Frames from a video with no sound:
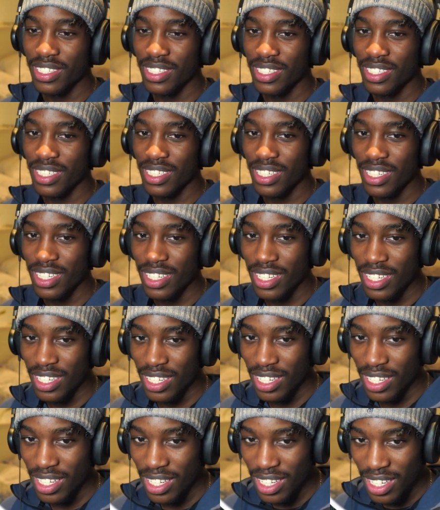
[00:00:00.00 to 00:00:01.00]

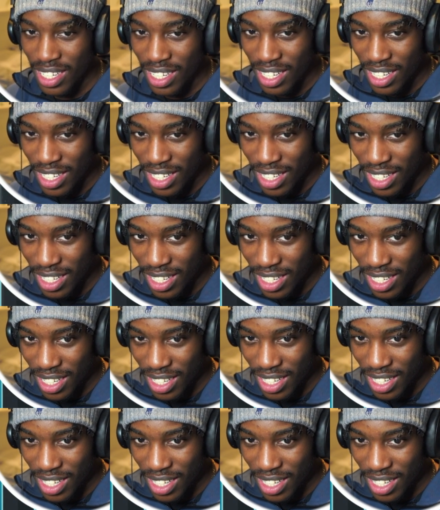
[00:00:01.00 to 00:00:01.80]
(no one is talking)